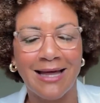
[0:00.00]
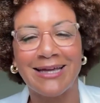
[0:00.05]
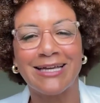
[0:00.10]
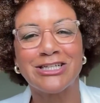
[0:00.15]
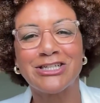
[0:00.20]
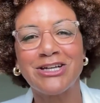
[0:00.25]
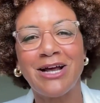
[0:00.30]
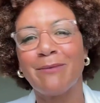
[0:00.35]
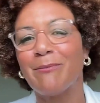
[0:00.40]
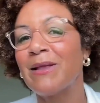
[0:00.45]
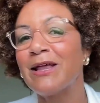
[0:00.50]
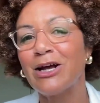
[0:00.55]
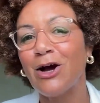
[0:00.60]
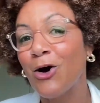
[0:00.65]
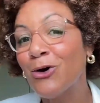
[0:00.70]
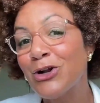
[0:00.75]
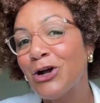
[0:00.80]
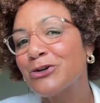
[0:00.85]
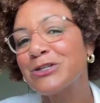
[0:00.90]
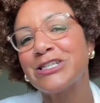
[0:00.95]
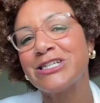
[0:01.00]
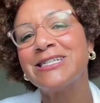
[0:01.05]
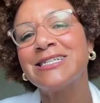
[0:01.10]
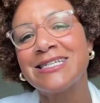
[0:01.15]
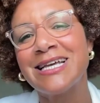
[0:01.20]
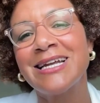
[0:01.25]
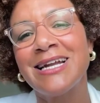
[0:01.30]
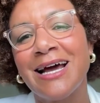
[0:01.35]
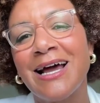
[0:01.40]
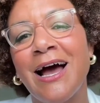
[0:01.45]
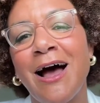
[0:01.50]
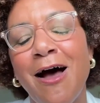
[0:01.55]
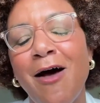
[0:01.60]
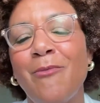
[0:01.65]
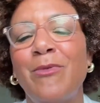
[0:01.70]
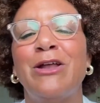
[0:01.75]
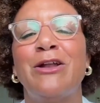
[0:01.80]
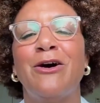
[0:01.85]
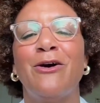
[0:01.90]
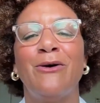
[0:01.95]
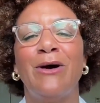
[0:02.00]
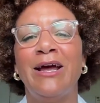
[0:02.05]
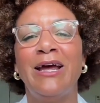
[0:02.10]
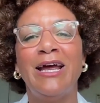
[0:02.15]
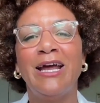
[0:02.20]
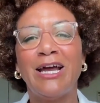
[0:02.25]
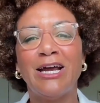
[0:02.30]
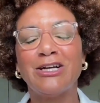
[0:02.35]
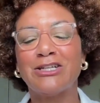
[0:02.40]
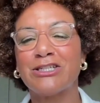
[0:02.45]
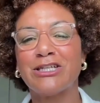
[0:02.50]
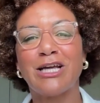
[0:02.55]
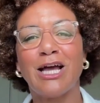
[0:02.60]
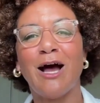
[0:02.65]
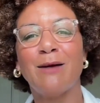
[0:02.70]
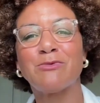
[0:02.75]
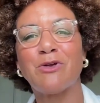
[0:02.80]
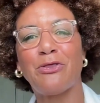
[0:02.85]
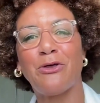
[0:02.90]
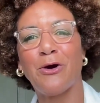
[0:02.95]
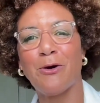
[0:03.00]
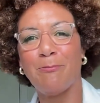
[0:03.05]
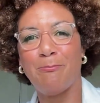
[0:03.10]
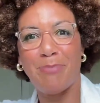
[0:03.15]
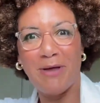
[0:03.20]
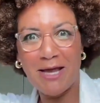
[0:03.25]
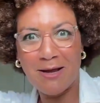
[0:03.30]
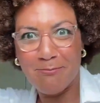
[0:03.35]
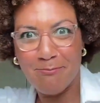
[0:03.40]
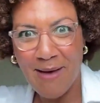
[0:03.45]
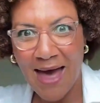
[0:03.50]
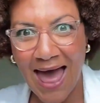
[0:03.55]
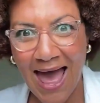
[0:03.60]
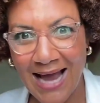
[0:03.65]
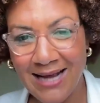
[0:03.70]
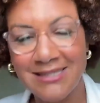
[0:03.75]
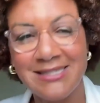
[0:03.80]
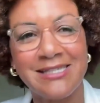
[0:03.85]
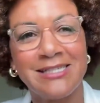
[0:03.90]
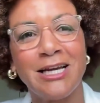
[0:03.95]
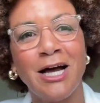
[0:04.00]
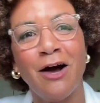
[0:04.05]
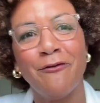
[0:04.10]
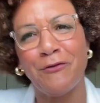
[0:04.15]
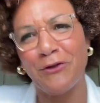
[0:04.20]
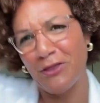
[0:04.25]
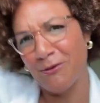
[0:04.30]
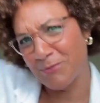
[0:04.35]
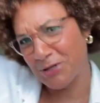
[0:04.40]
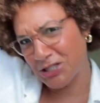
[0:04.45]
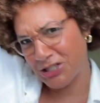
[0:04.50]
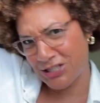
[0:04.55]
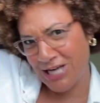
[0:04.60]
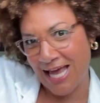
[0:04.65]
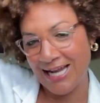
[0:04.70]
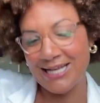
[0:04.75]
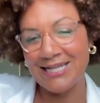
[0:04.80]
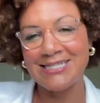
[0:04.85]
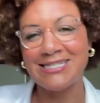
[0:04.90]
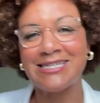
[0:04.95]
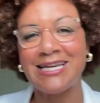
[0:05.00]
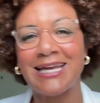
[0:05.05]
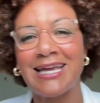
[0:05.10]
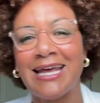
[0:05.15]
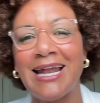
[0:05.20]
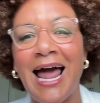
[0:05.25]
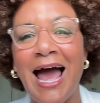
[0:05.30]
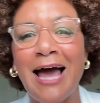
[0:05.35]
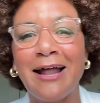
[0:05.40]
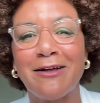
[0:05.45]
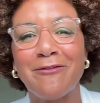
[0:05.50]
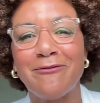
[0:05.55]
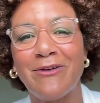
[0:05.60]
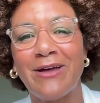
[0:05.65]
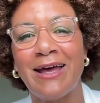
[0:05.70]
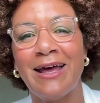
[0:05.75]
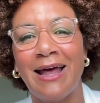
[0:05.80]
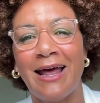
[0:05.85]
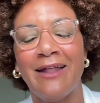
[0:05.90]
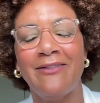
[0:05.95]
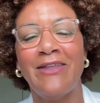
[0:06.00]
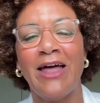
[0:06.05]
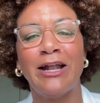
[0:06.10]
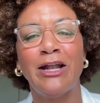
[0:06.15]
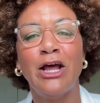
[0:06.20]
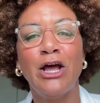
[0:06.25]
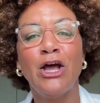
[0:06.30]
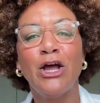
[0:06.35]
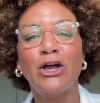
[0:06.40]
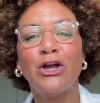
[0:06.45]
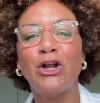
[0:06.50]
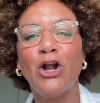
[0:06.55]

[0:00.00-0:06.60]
Like, is she coming? I'm like, oh, no, she's going to come. Here she comes with her big bag of stuff with a machete sticking out of it. And then,